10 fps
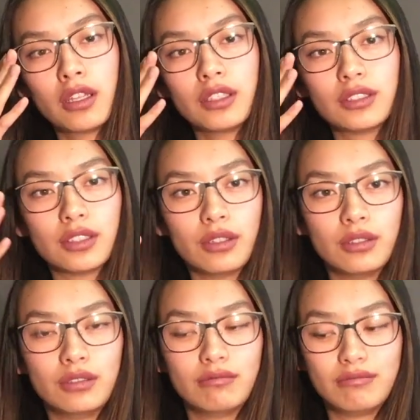
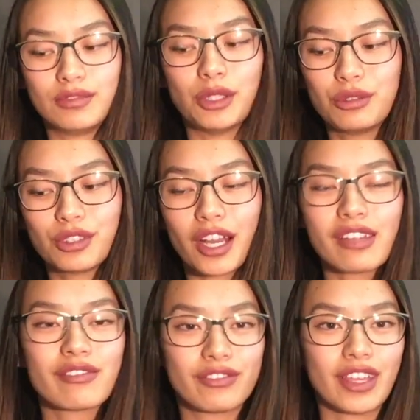so don't try
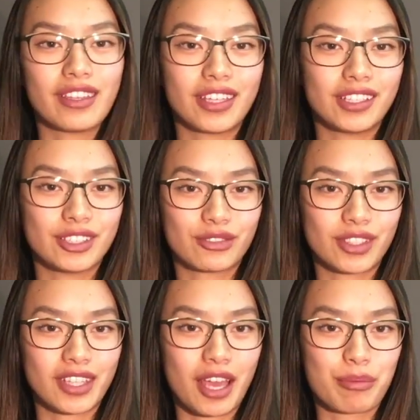and fake it just for
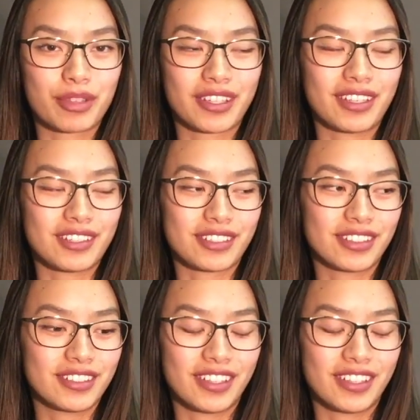the application.